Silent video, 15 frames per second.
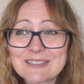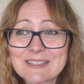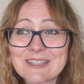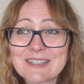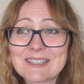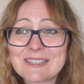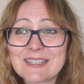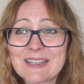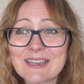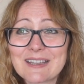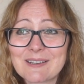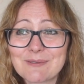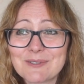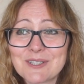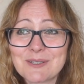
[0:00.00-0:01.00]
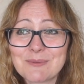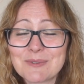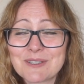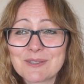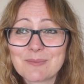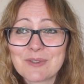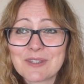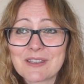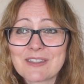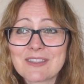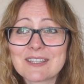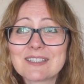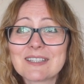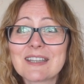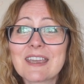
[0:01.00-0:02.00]
to the sink and I was doing something in
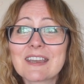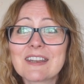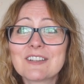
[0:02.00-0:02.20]
the sink and